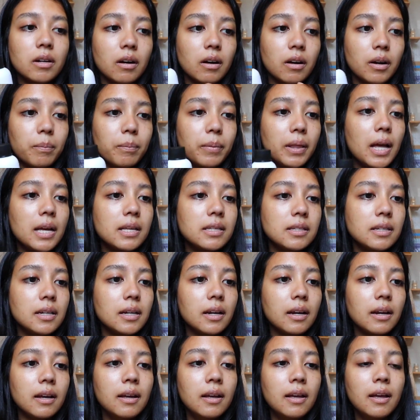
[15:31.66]
are
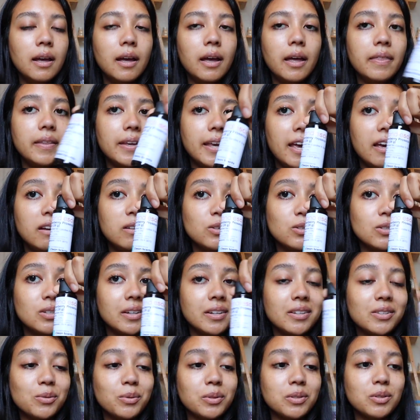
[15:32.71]
plastic and the
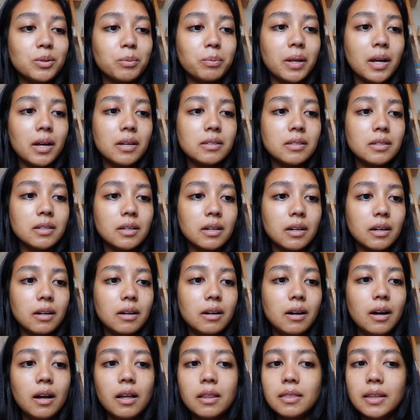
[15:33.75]
candlescience ones are plastic,
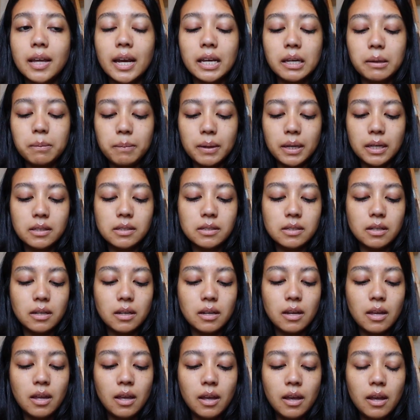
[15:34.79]
unlike
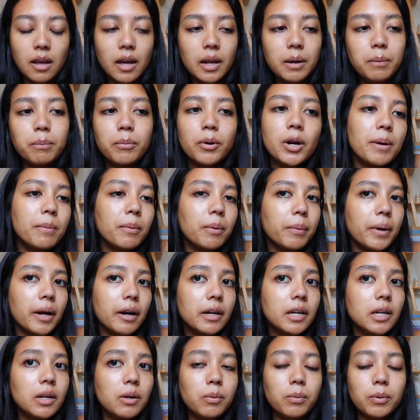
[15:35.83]
makesy and
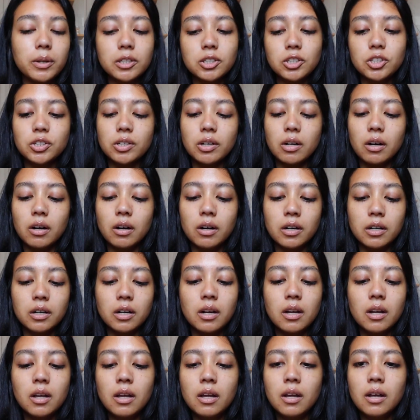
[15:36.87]
brambleberry, which
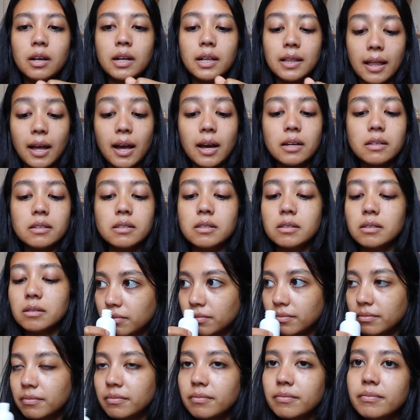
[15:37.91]
are glass.
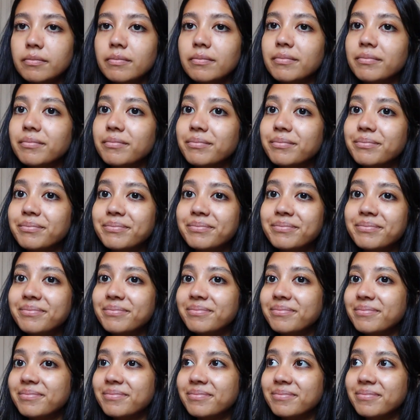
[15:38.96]

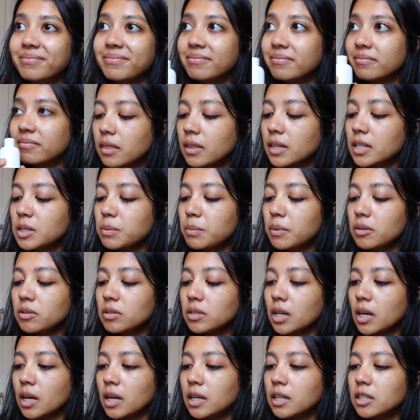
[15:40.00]
This smells
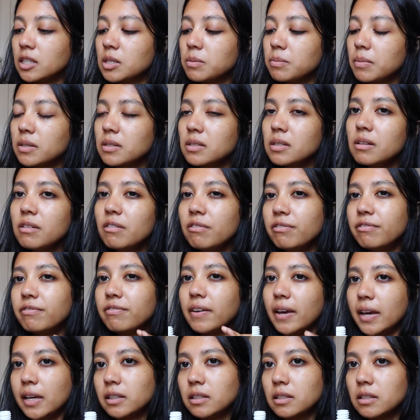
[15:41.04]
good. It smells a little
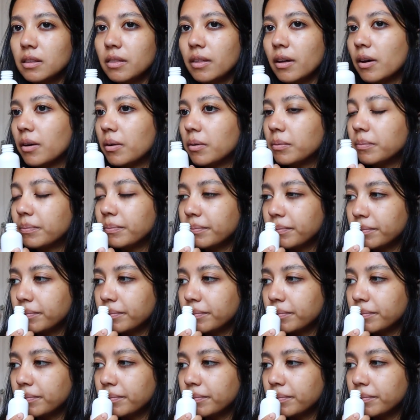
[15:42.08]
faint though.